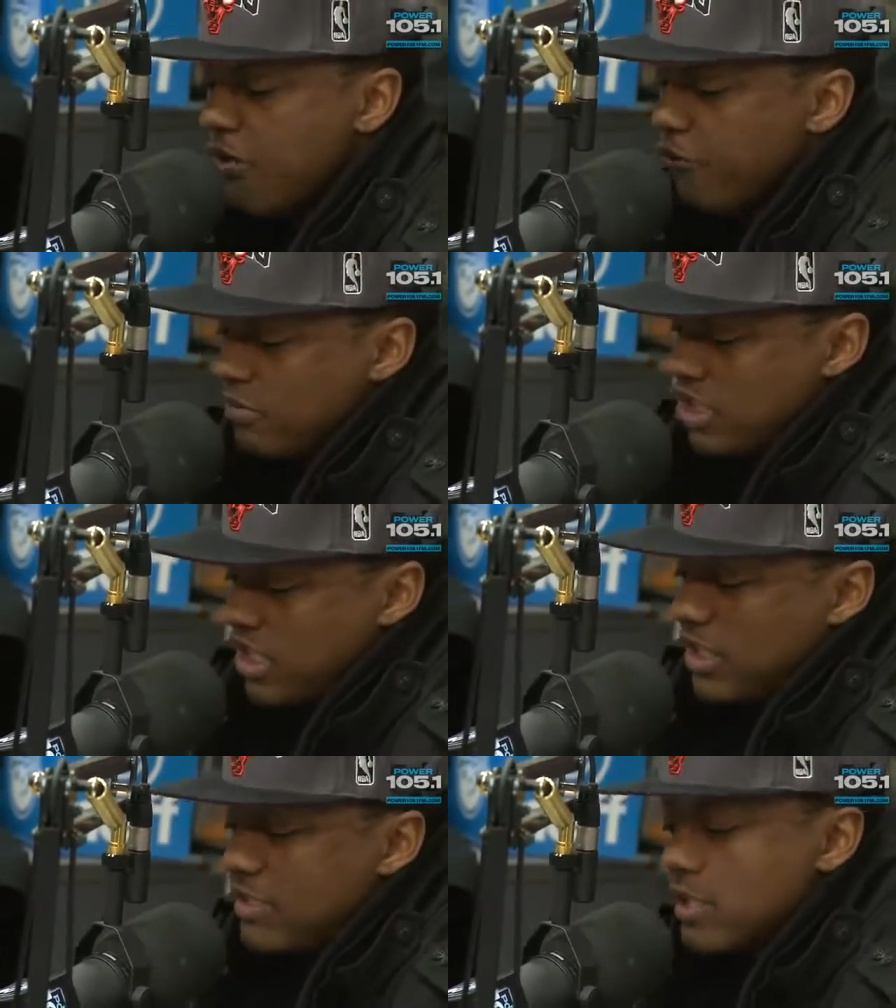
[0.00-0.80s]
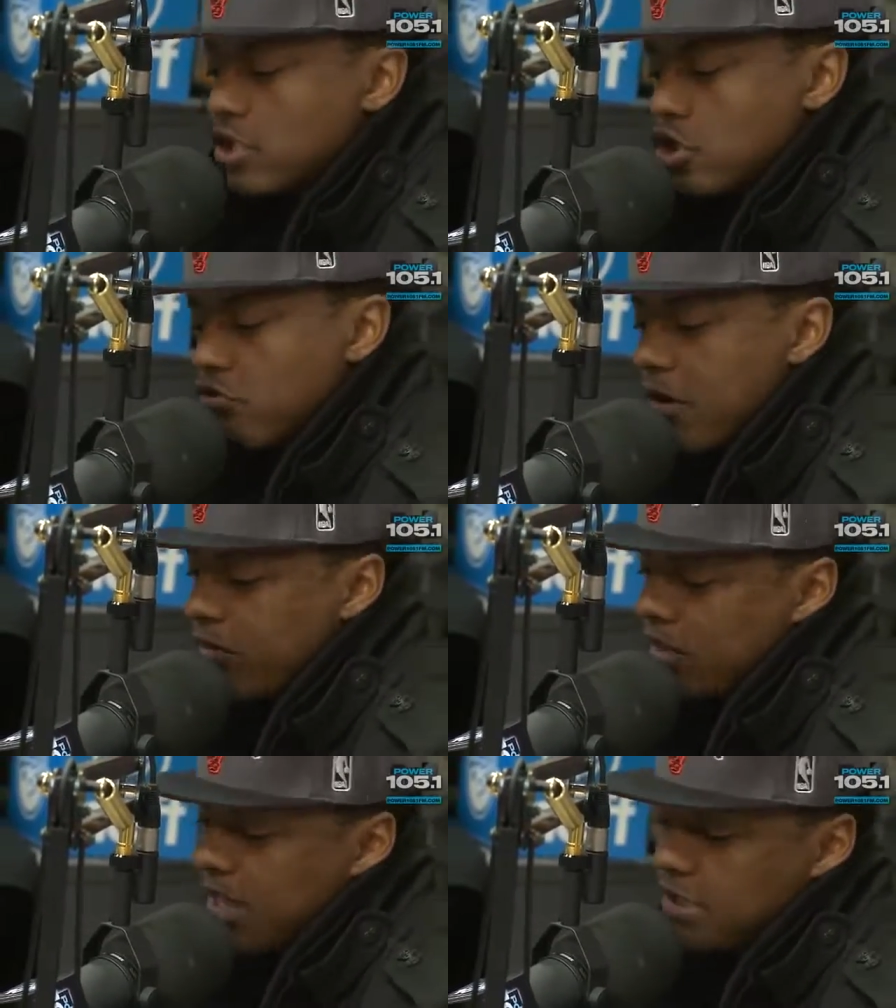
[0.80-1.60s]
From Genesis to
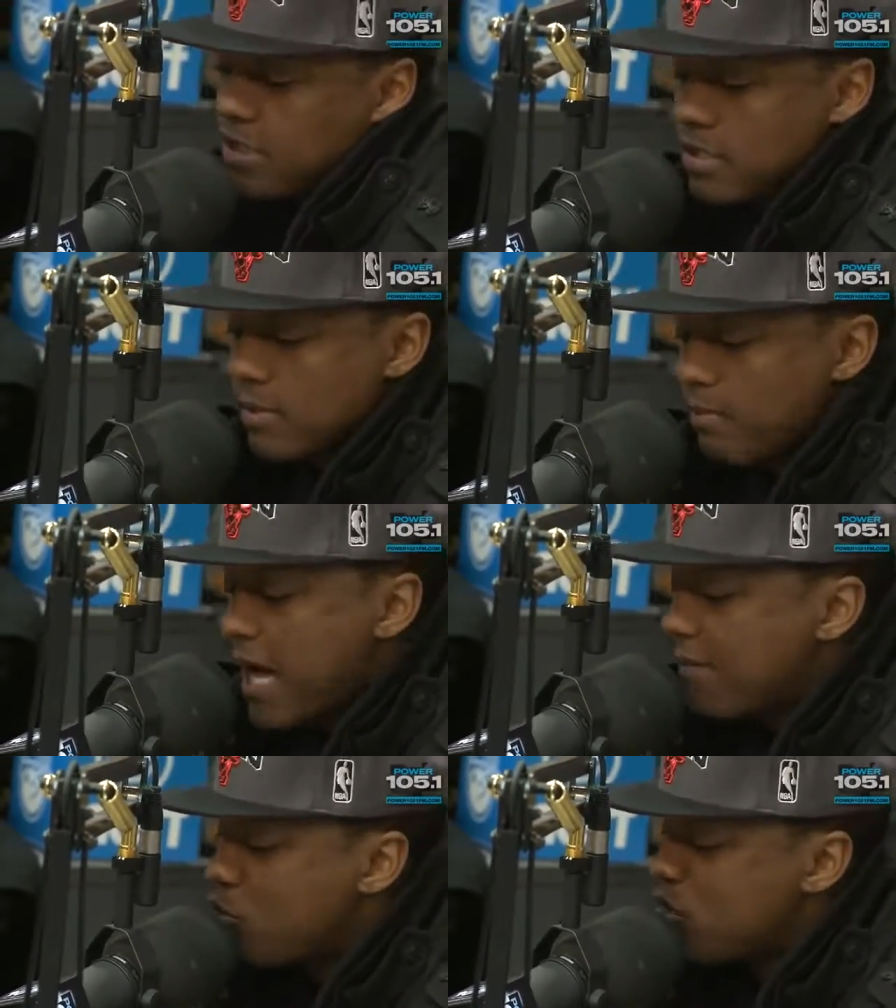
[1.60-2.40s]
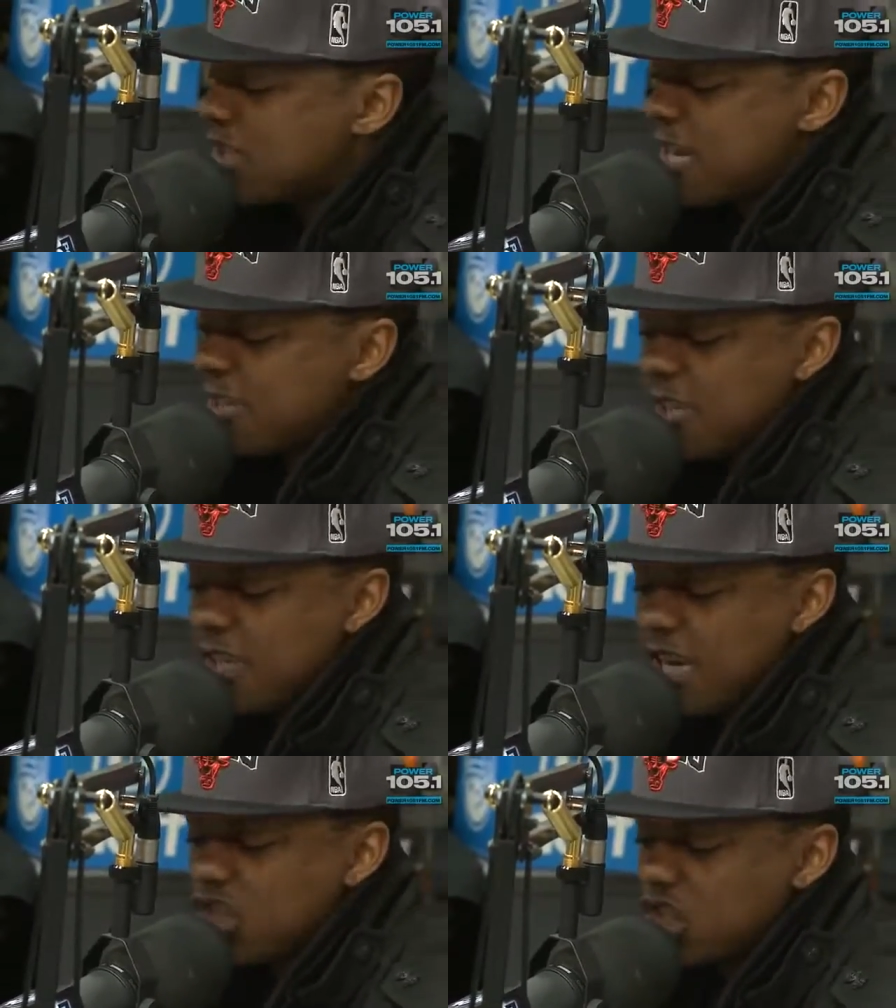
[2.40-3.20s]
Revelation, since the Bible was
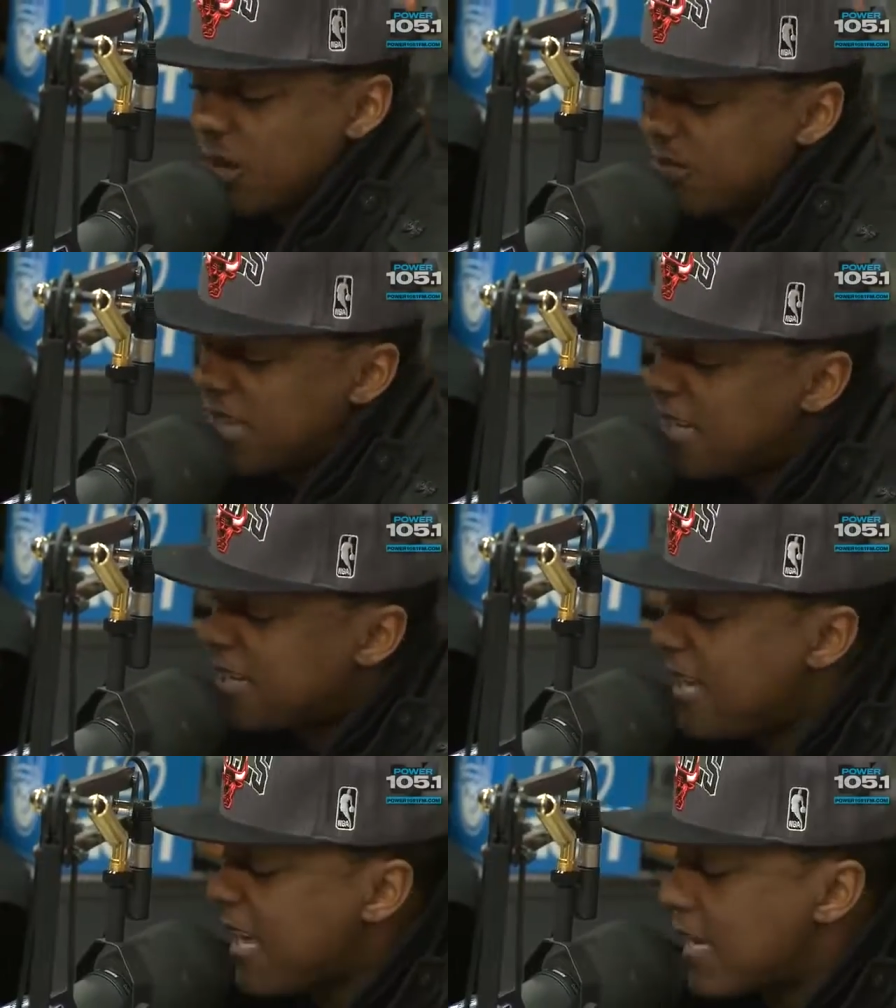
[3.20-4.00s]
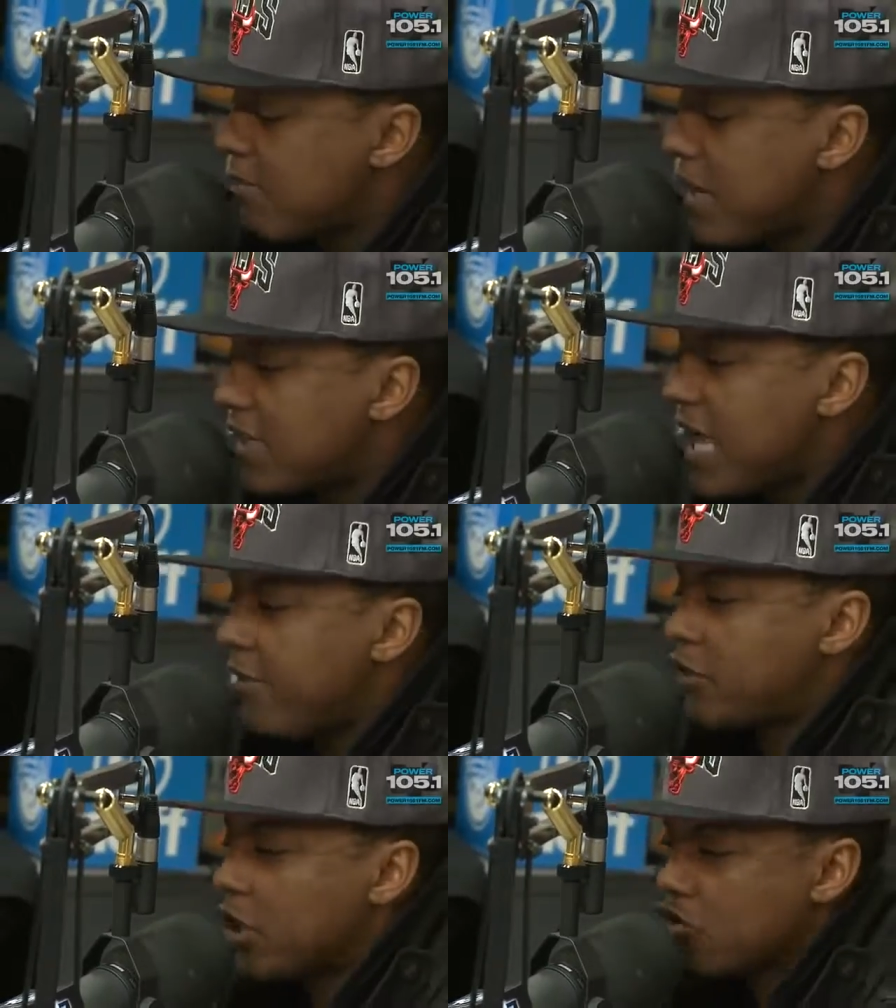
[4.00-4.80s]
education. I'm dedicating my
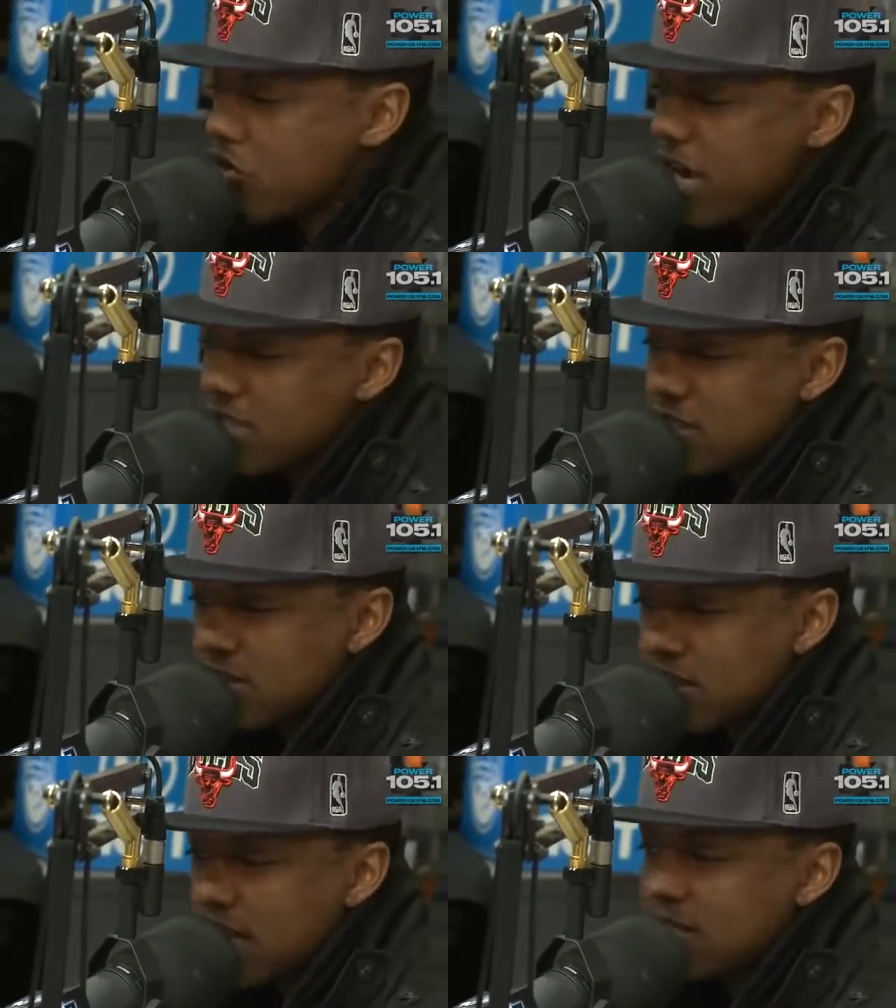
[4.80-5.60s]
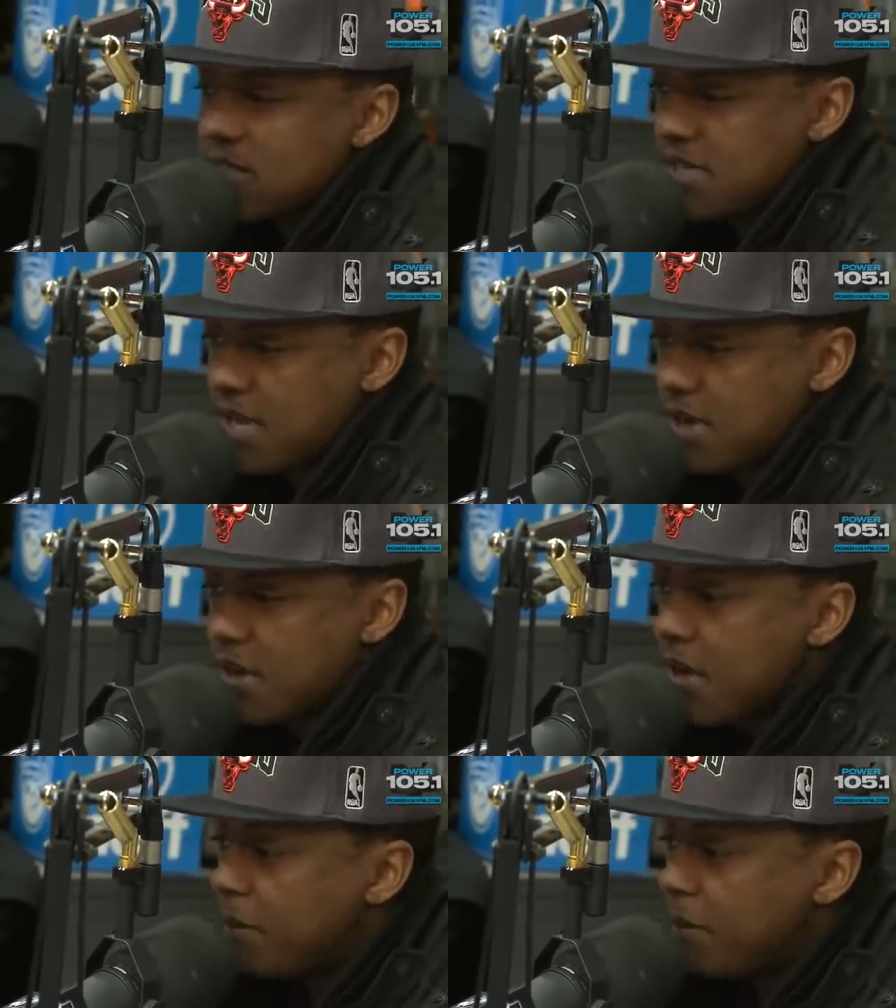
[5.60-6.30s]
life to Christ instead of Satan.